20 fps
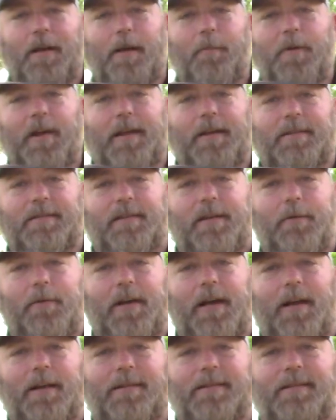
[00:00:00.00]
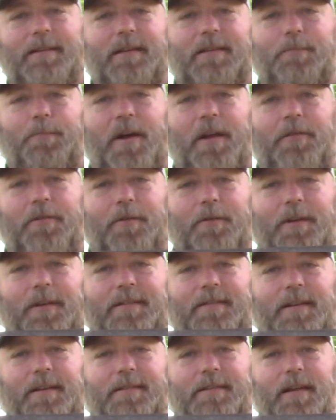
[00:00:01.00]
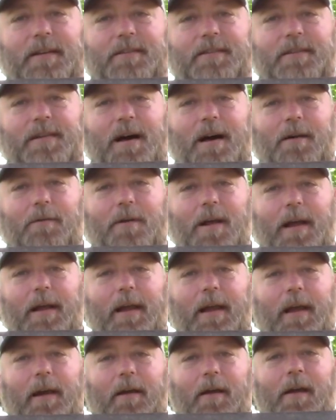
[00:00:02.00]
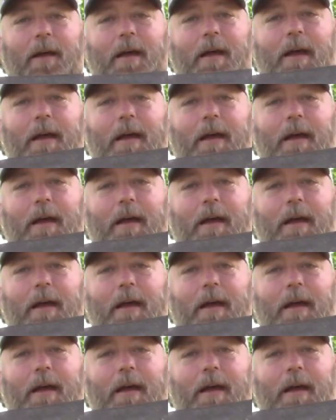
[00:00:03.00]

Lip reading: and we can see we got a 6 by 36 inch tile right here.